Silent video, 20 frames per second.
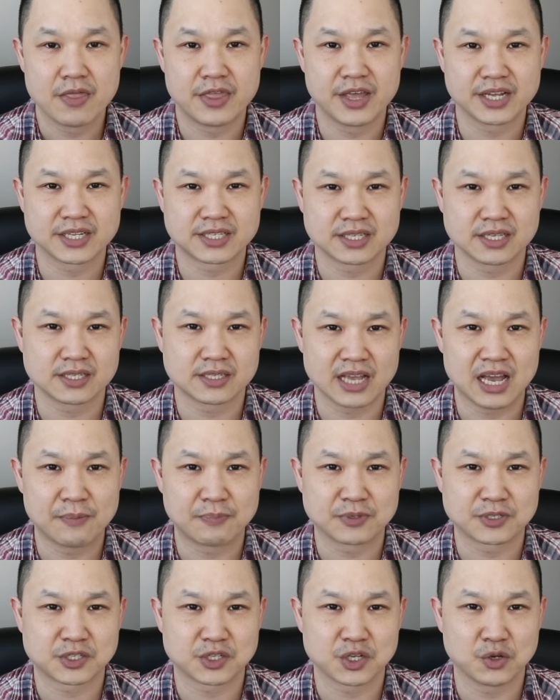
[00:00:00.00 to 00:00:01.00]
This is
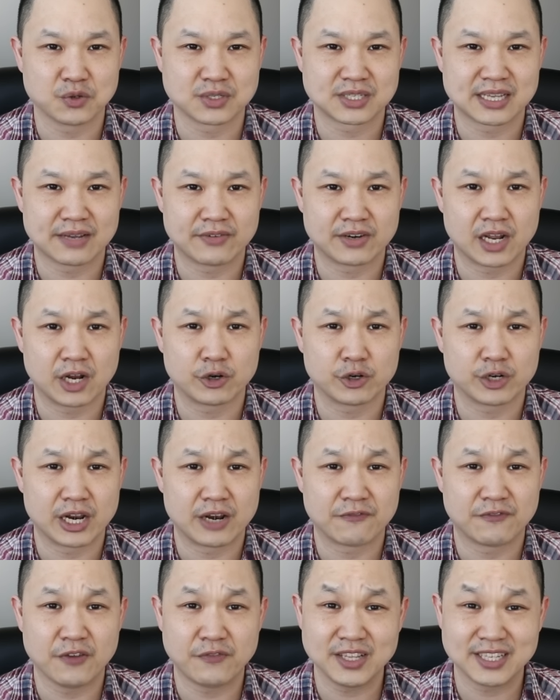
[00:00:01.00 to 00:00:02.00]
episode
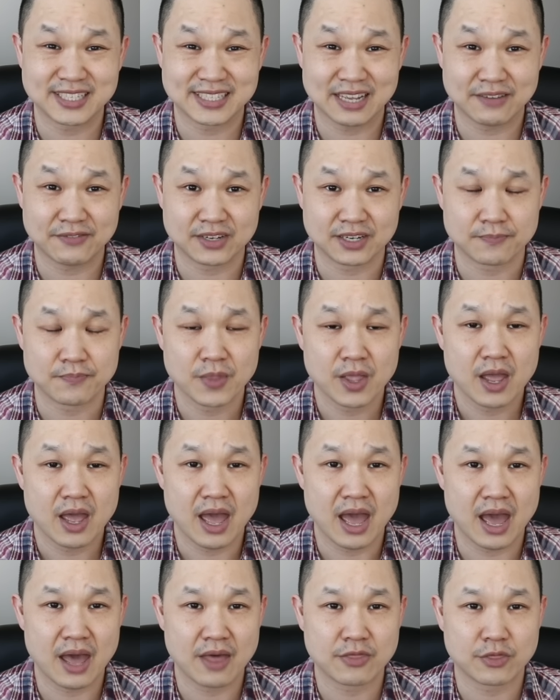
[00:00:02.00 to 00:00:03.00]
757,
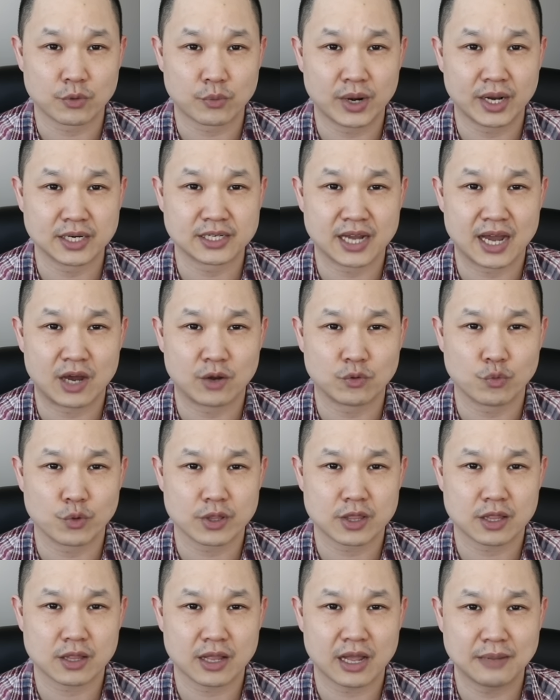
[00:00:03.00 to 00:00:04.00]
and the rundown
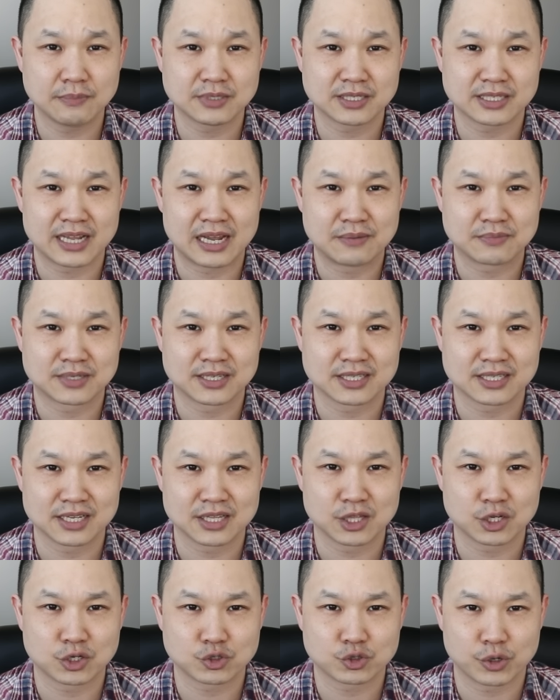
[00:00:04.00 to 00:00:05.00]
with timestamps is
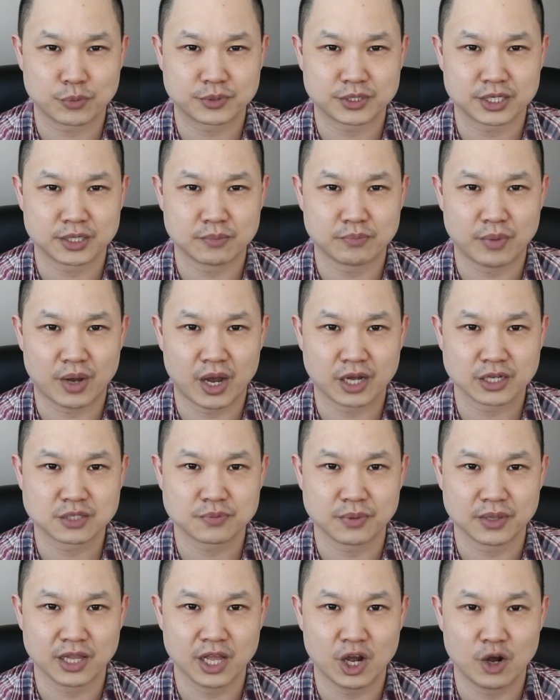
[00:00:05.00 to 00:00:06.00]
in the description box
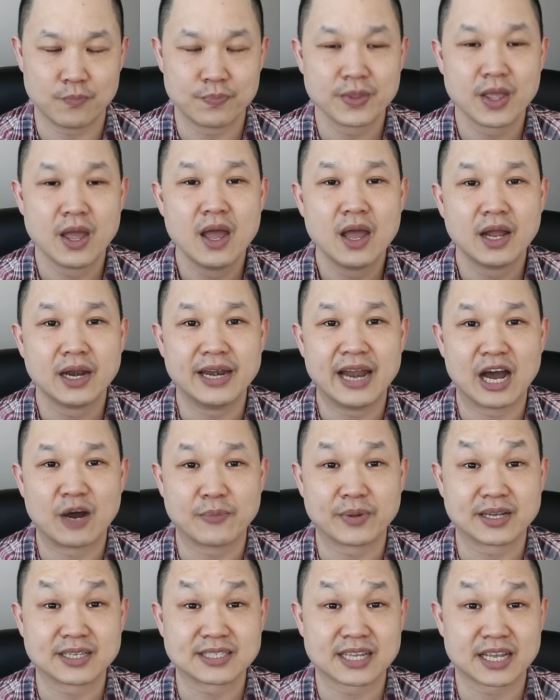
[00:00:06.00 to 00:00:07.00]
below. Now,
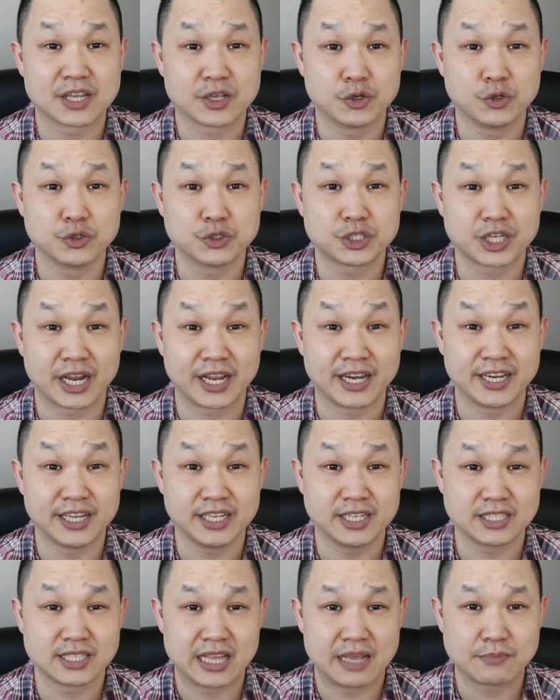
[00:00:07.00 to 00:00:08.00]
because I use
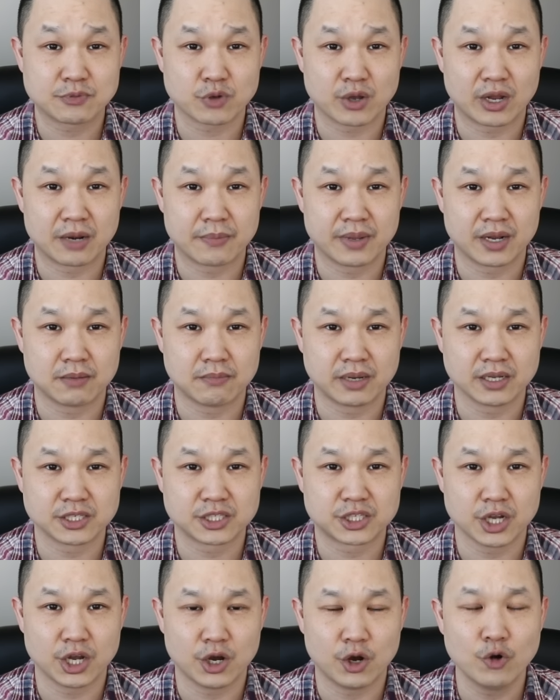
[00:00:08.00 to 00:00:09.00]
Chinese names quite a bit on my
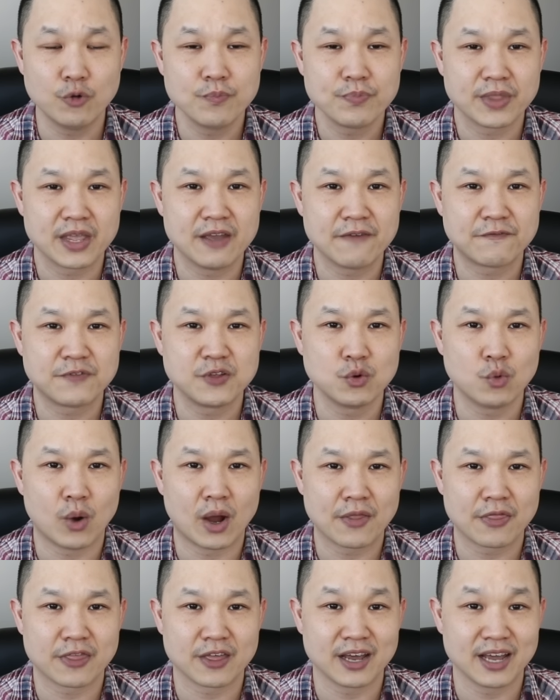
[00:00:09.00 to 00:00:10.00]
show, if you
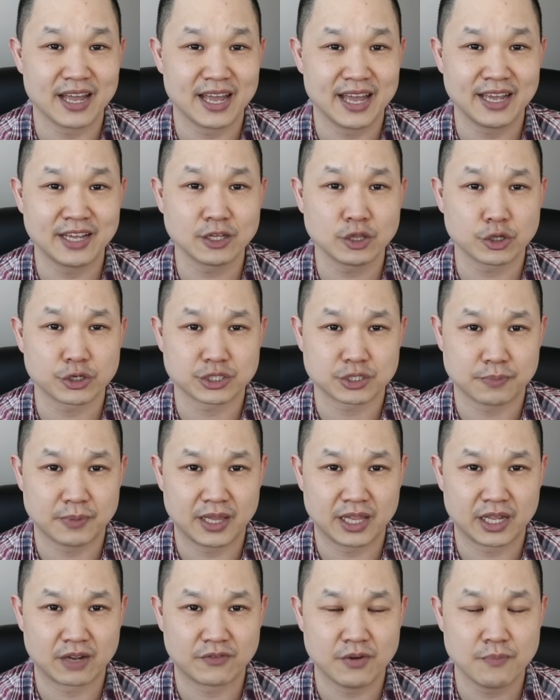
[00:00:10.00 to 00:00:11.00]
want the English
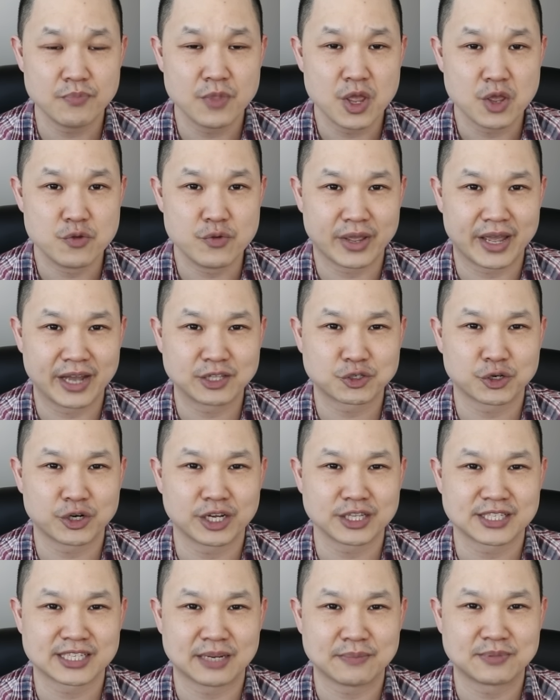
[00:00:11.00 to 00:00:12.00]
spelling of them, you can turn
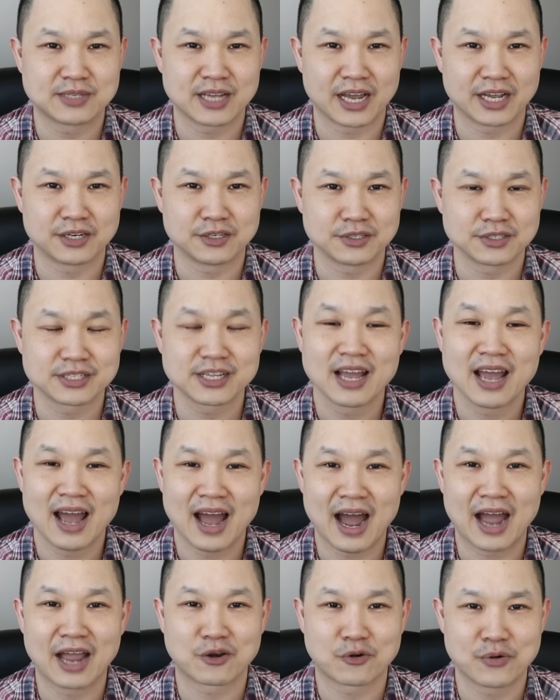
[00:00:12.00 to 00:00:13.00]
on subtitles.
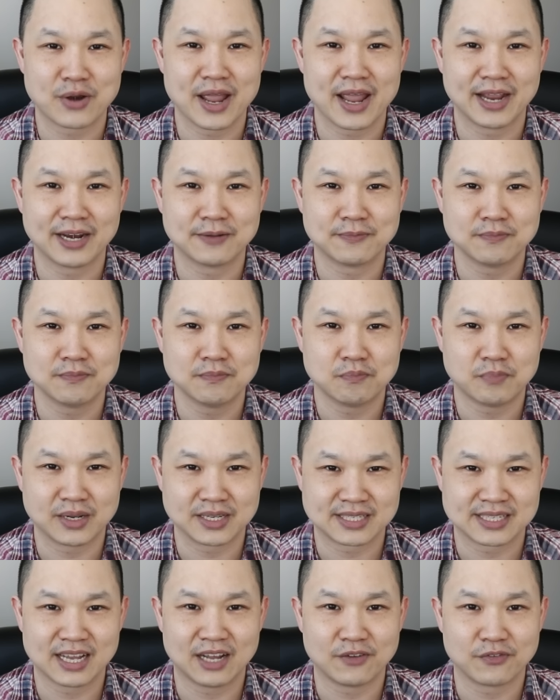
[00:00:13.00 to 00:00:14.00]
I create them
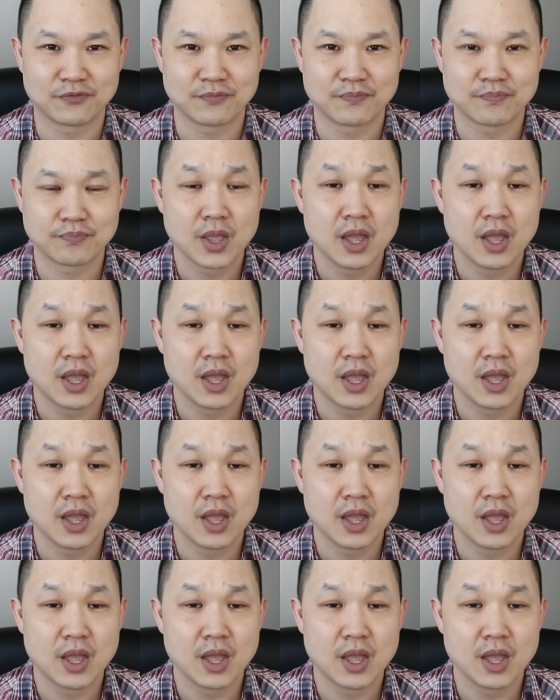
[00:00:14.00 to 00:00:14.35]
myself.